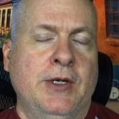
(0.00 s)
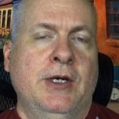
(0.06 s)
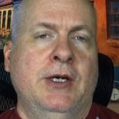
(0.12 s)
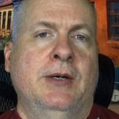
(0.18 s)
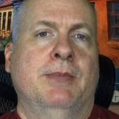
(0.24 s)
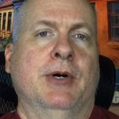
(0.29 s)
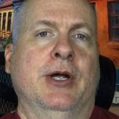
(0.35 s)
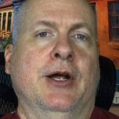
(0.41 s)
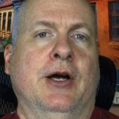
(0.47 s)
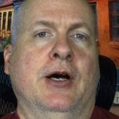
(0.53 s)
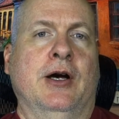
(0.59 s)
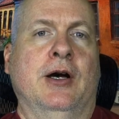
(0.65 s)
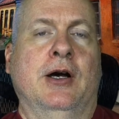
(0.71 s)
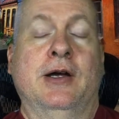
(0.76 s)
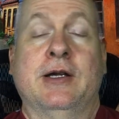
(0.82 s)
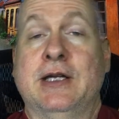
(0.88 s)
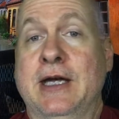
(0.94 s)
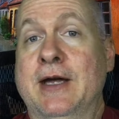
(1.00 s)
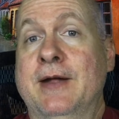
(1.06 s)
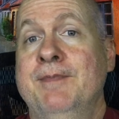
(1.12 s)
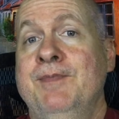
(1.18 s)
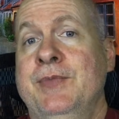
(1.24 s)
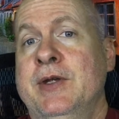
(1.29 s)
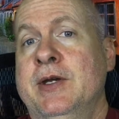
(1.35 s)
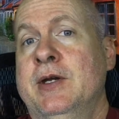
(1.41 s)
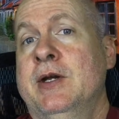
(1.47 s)
But again,
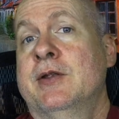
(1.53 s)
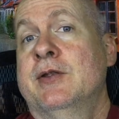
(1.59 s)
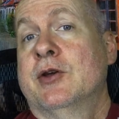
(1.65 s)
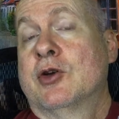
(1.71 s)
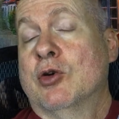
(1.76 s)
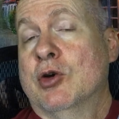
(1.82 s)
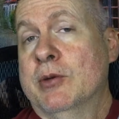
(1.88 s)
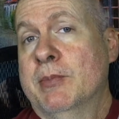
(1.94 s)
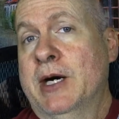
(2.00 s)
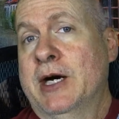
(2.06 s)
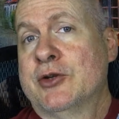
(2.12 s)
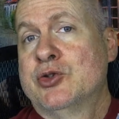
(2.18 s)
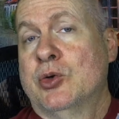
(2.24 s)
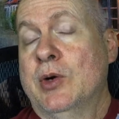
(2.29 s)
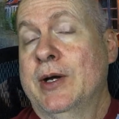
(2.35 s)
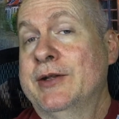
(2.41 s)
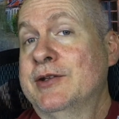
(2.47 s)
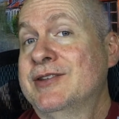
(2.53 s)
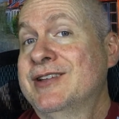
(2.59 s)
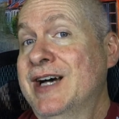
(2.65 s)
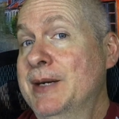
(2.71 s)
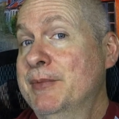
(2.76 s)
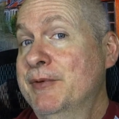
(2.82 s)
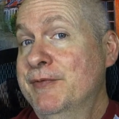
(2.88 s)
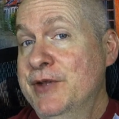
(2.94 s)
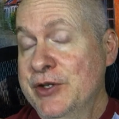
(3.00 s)
the current module at the time
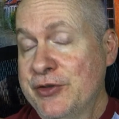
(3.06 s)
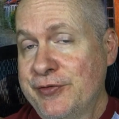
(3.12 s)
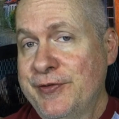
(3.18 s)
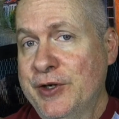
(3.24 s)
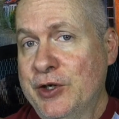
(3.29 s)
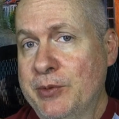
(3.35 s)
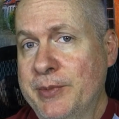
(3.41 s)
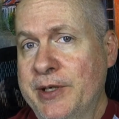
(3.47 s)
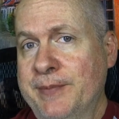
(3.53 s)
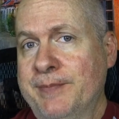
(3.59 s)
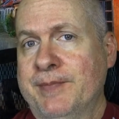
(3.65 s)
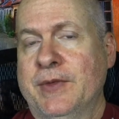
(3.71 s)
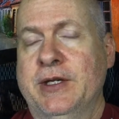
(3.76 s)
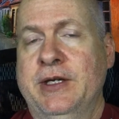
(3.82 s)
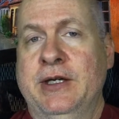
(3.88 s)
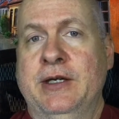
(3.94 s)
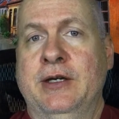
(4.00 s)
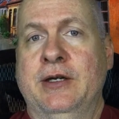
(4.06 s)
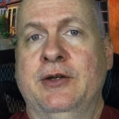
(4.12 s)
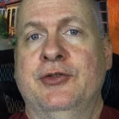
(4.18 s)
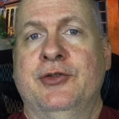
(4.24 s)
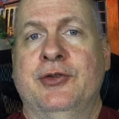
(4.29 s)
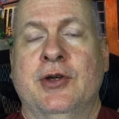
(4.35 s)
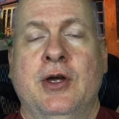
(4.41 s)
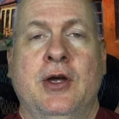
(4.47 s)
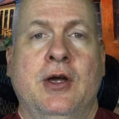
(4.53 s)
of this filming is
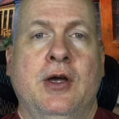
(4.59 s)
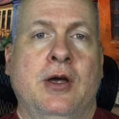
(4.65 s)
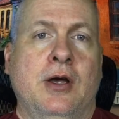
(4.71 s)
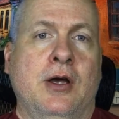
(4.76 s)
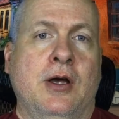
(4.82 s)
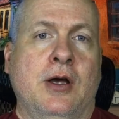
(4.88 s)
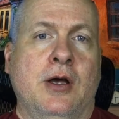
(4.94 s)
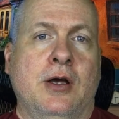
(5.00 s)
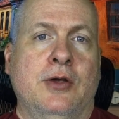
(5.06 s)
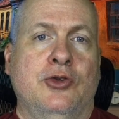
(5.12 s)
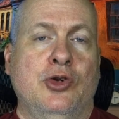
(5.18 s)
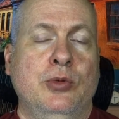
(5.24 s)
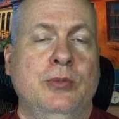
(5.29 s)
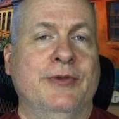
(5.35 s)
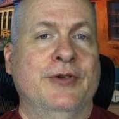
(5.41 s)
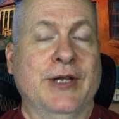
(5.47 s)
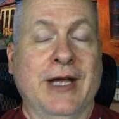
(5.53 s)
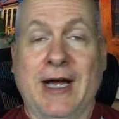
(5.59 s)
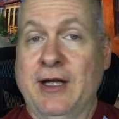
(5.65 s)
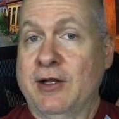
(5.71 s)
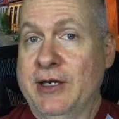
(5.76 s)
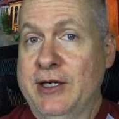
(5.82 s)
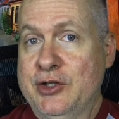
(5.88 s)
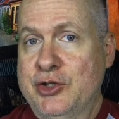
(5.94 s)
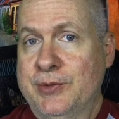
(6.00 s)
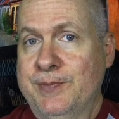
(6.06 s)
Tomb of
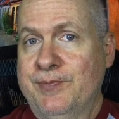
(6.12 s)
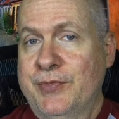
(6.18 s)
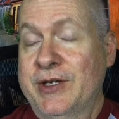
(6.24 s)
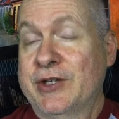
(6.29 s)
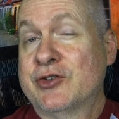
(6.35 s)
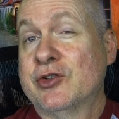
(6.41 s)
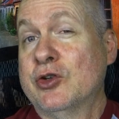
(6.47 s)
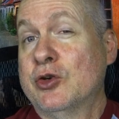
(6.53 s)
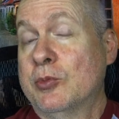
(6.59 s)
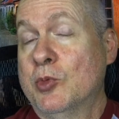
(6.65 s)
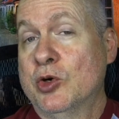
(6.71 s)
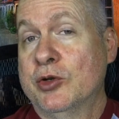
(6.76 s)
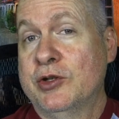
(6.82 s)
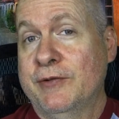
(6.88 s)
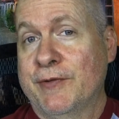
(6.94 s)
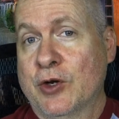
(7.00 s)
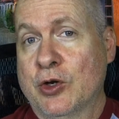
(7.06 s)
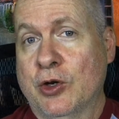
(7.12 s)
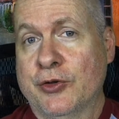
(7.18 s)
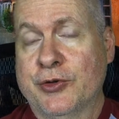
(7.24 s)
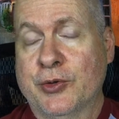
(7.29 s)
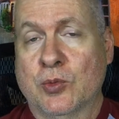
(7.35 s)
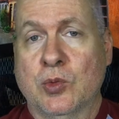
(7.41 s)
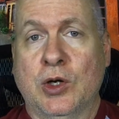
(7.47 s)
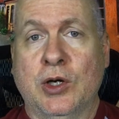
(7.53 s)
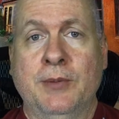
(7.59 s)
Annihilation. That's a little more difficult to
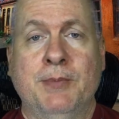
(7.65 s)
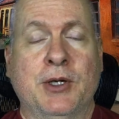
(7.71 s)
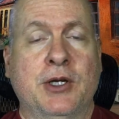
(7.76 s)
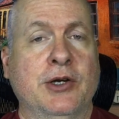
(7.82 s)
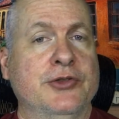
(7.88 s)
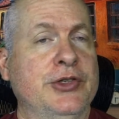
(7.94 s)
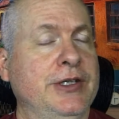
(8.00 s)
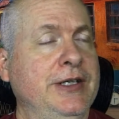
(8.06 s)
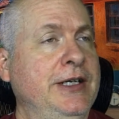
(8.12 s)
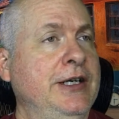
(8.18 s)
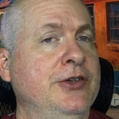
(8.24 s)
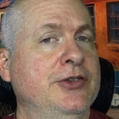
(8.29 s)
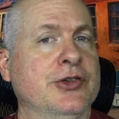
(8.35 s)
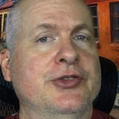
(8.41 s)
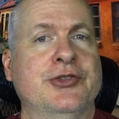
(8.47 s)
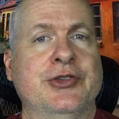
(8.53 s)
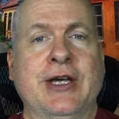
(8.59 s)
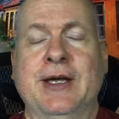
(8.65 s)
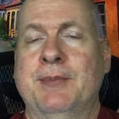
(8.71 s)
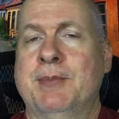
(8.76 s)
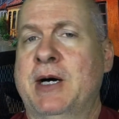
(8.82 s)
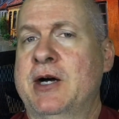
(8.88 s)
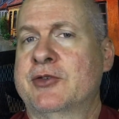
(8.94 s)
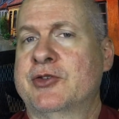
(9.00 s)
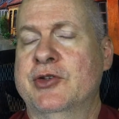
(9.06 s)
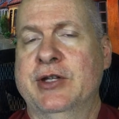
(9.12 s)
run because it is a
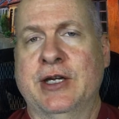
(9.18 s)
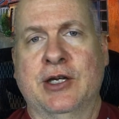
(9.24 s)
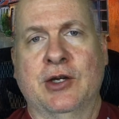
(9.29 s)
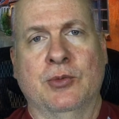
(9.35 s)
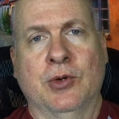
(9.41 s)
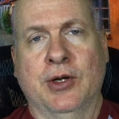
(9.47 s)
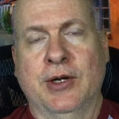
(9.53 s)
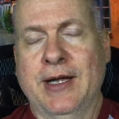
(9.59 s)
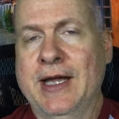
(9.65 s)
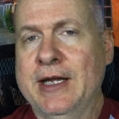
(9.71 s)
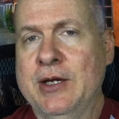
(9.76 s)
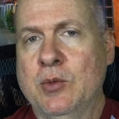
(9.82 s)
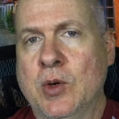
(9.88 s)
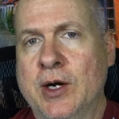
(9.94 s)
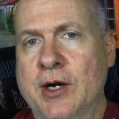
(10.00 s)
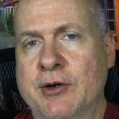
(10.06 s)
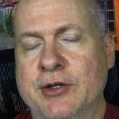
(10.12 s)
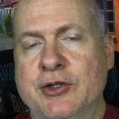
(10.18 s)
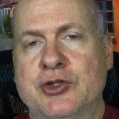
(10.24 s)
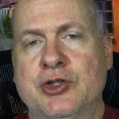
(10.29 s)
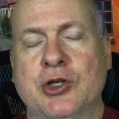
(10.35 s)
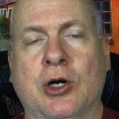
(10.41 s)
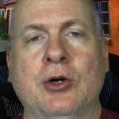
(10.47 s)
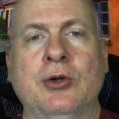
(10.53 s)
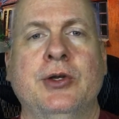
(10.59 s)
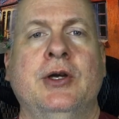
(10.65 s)
sandbox and they can run anywhere in the
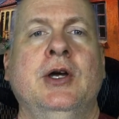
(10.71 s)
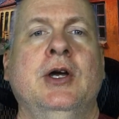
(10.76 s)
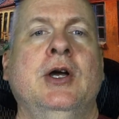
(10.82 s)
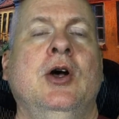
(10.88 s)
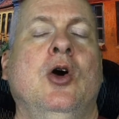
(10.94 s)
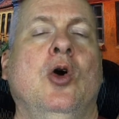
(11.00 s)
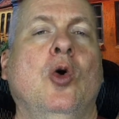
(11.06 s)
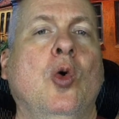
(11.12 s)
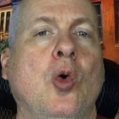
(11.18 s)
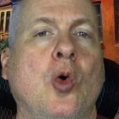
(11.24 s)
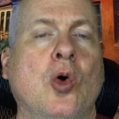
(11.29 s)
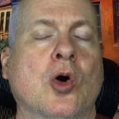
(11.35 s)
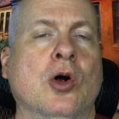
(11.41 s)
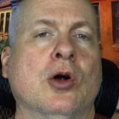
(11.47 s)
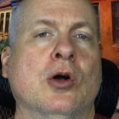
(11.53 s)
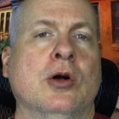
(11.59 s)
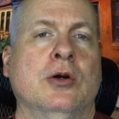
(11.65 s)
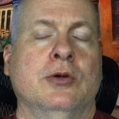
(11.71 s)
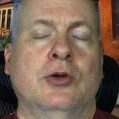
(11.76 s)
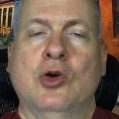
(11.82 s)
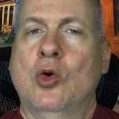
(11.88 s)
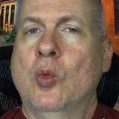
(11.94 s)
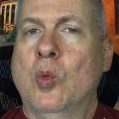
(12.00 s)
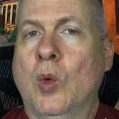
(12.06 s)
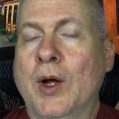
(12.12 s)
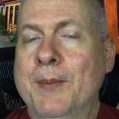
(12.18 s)
Chult, or go
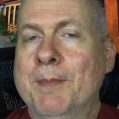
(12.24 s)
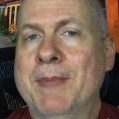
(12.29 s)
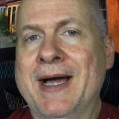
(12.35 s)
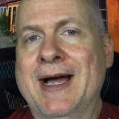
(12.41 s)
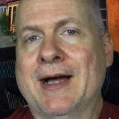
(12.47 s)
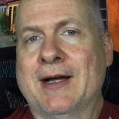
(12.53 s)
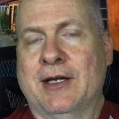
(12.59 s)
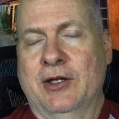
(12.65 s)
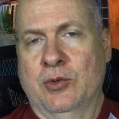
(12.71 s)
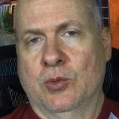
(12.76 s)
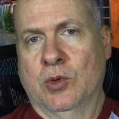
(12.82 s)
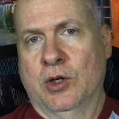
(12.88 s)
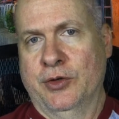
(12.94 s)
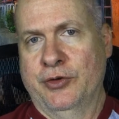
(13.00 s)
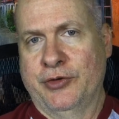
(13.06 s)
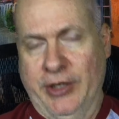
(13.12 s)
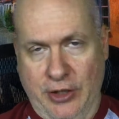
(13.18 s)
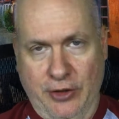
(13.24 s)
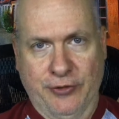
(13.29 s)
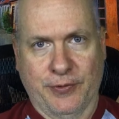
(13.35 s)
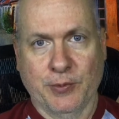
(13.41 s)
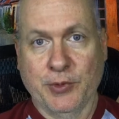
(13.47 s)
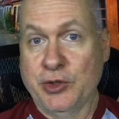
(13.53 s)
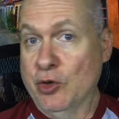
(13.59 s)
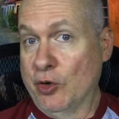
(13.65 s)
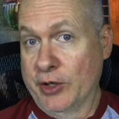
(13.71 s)
one back and run Tales from the
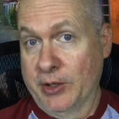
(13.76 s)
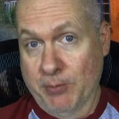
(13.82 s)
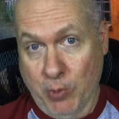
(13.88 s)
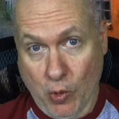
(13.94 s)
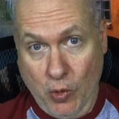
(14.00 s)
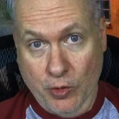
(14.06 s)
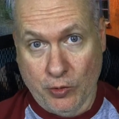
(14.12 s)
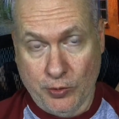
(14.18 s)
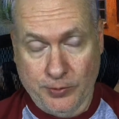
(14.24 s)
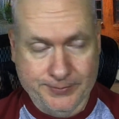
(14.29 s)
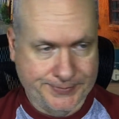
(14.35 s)
Yawning Portal.